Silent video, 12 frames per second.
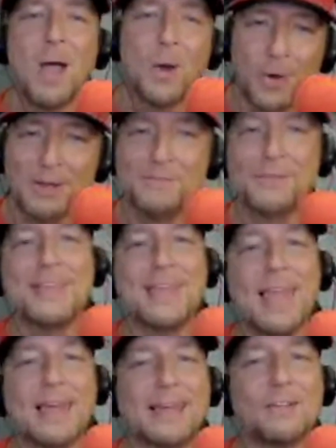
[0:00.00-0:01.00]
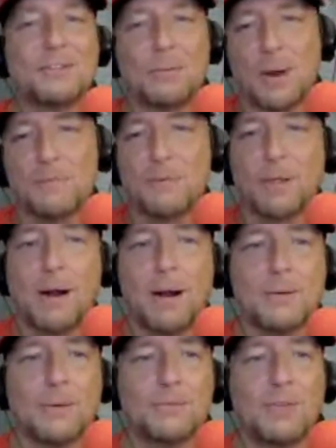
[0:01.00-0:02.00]
one for the Yankees and one for the
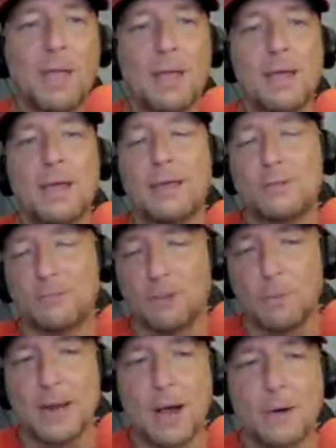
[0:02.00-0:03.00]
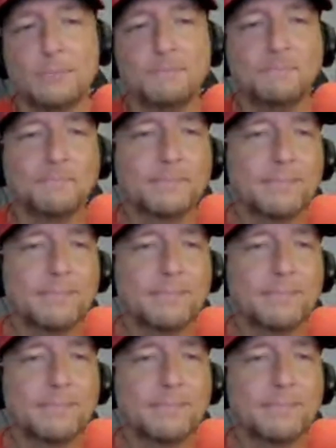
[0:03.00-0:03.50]
Cardinals. He's 2-0.